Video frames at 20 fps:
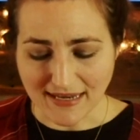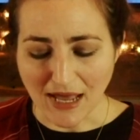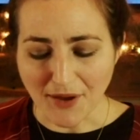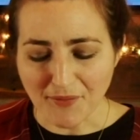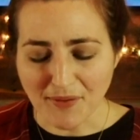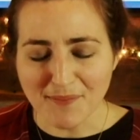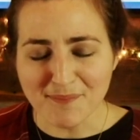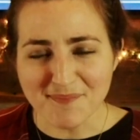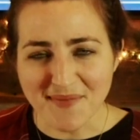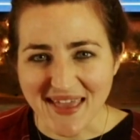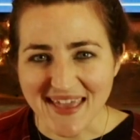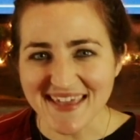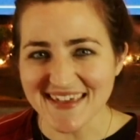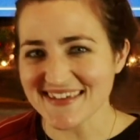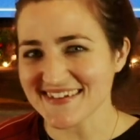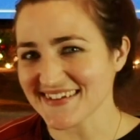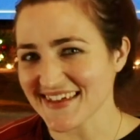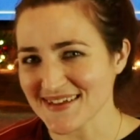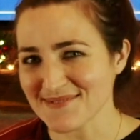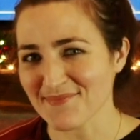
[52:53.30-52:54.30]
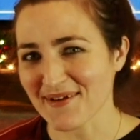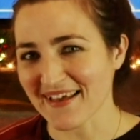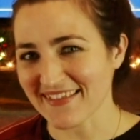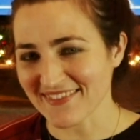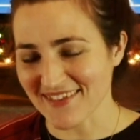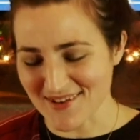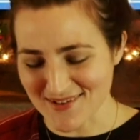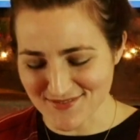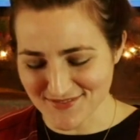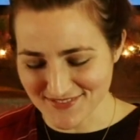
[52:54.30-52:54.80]
Now remain in my
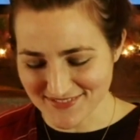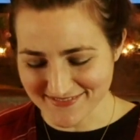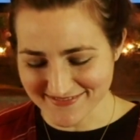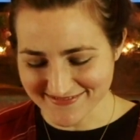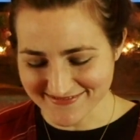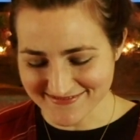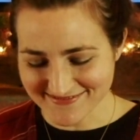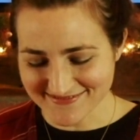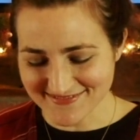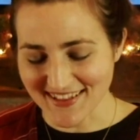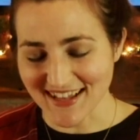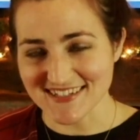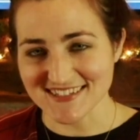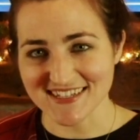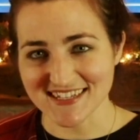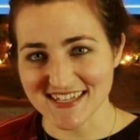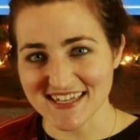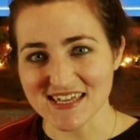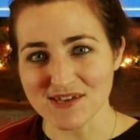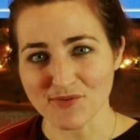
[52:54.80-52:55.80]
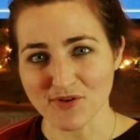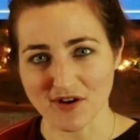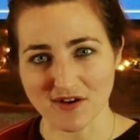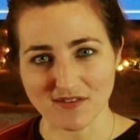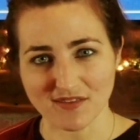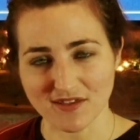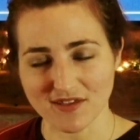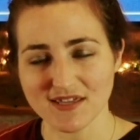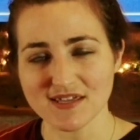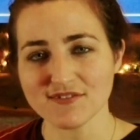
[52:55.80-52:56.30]
love." That's the key
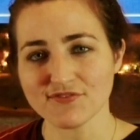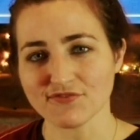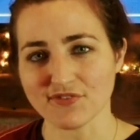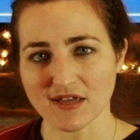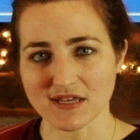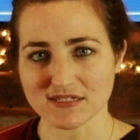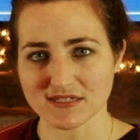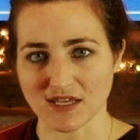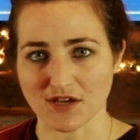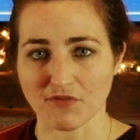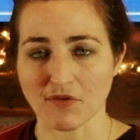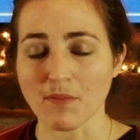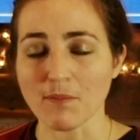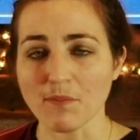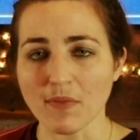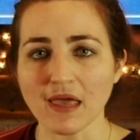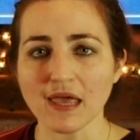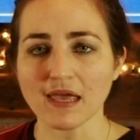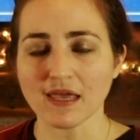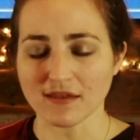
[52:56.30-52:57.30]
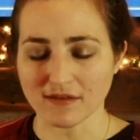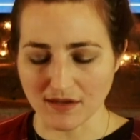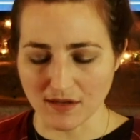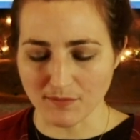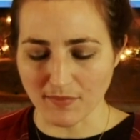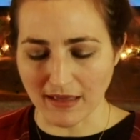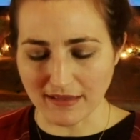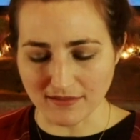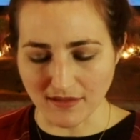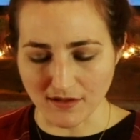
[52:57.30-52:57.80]
word, the key phrase there, remain
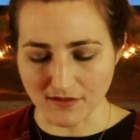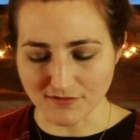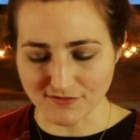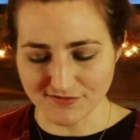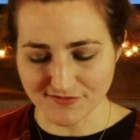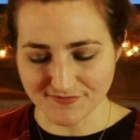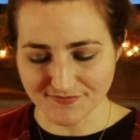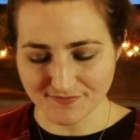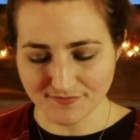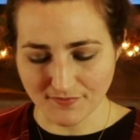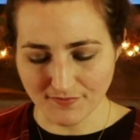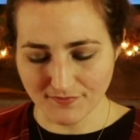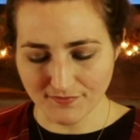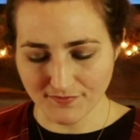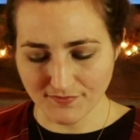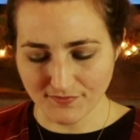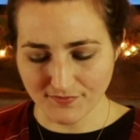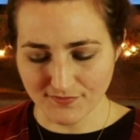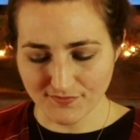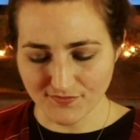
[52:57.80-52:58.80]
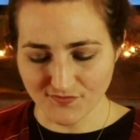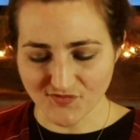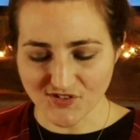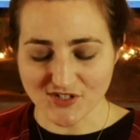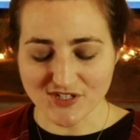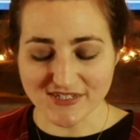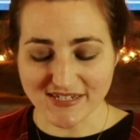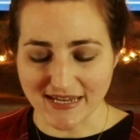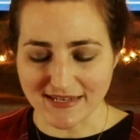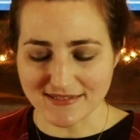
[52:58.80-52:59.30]
in my love.
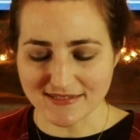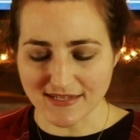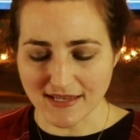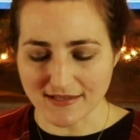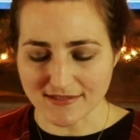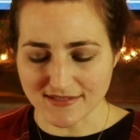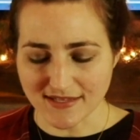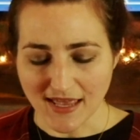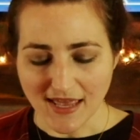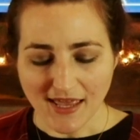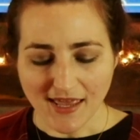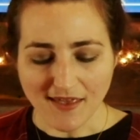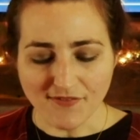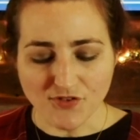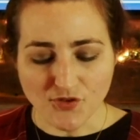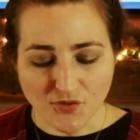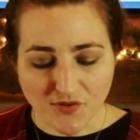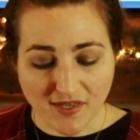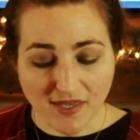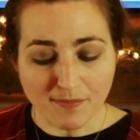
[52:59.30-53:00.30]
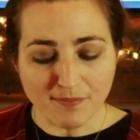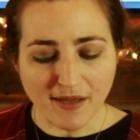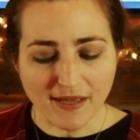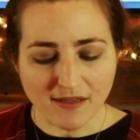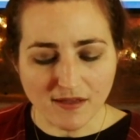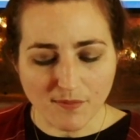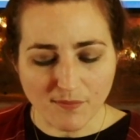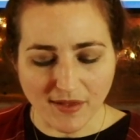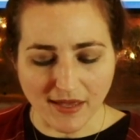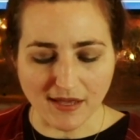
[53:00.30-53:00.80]
Verse 10 says, "If you keep
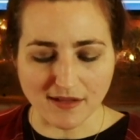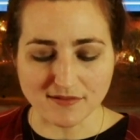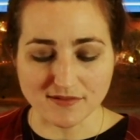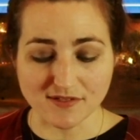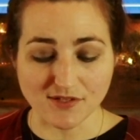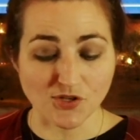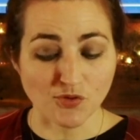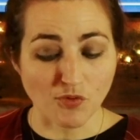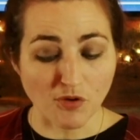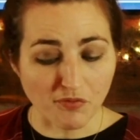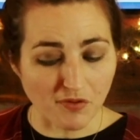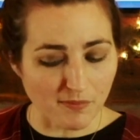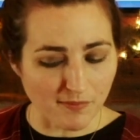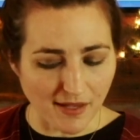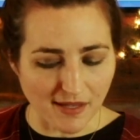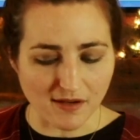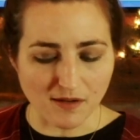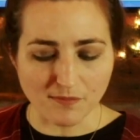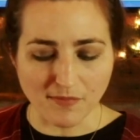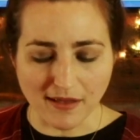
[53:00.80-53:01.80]
my commands, you will remain